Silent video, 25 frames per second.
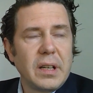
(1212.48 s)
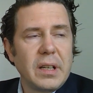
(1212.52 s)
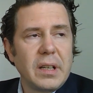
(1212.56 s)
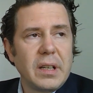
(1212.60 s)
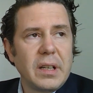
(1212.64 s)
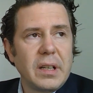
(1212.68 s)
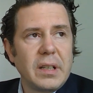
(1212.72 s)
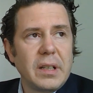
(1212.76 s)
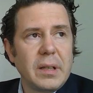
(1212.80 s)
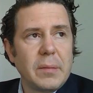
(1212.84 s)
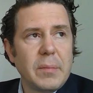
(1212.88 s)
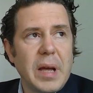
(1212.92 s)

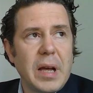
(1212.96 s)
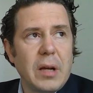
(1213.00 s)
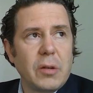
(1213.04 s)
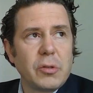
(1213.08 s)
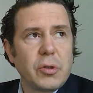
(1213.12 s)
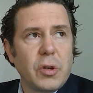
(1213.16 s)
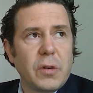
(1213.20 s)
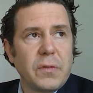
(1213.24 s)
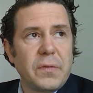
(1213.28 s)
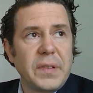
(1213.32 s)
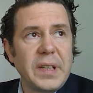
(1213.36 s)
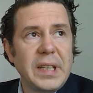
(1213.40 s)
in the
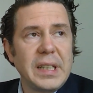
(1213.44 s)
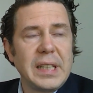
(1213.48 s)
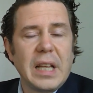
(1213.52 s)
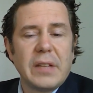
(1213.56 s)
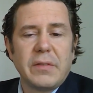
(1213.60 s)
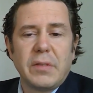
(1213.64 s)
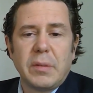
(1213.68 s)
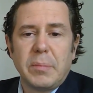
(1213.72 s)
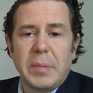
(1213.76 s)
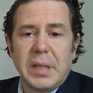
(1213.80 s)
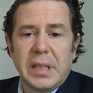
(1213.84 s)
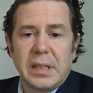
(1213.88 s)
amount of
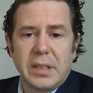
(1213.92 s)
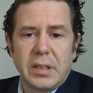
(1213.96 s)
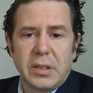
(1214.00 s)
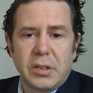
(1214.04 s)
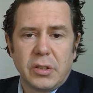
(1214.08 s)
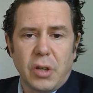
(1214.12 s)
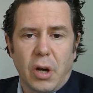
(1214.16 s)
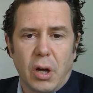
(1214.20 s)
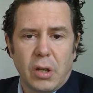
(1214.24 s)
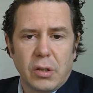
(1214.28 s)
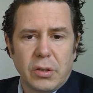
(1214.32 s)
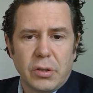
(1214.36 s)
$11
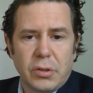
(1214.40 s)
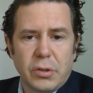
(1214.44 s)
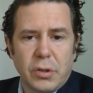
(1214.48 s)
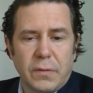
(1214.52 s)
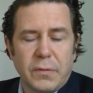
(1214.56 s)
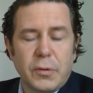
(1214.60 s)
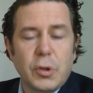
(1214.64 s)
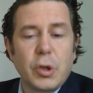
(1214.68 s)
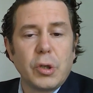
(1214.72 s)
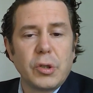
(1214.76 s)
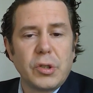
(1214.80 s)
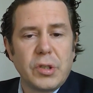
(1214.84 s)
million
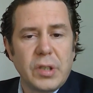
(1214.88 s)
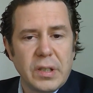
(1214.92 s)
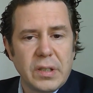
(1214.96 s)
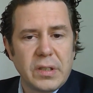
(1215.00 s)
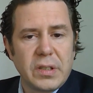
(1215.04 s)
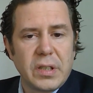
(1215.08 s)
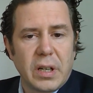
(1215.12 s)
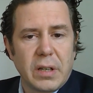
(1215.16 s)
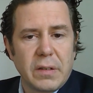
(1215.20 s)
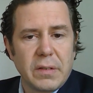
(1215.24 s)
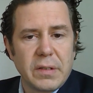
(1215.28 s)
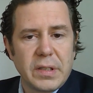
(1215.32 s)
of goods and
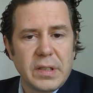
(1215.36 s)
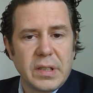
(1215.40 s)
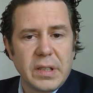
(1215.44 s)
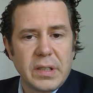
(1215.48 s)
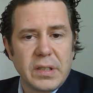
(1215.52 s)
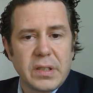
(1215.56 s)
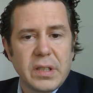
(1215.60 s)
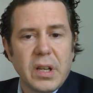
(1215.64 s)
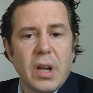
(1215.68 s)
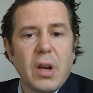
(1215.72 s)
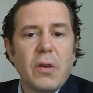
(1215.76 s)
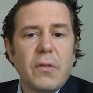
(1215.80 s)

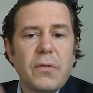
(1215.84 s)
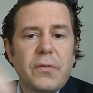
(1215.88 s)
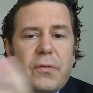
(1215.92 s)
services